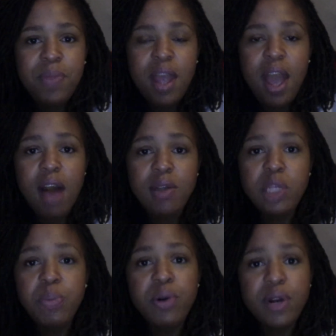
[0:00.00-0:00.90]
how
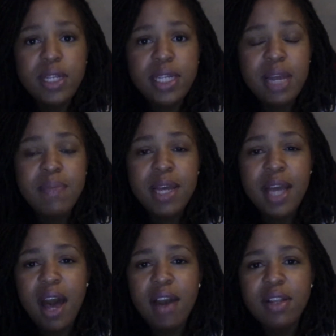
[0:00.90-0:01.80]
sports can be a
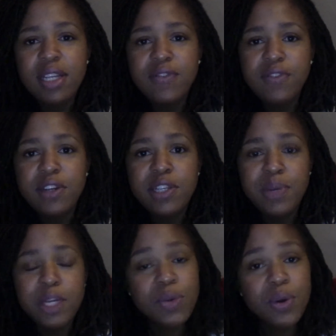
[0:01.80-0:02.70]
catalyst for our
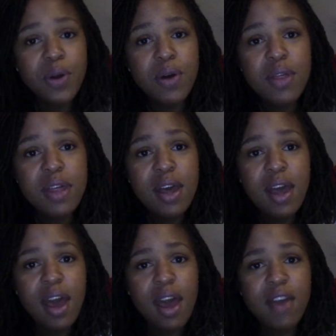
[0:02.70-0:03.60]
spiritual growth
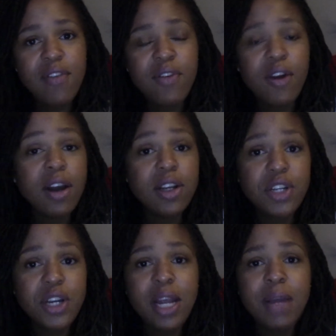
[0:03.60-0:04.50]
and for our
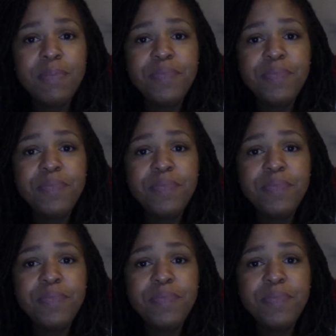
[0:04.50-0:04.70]
journey.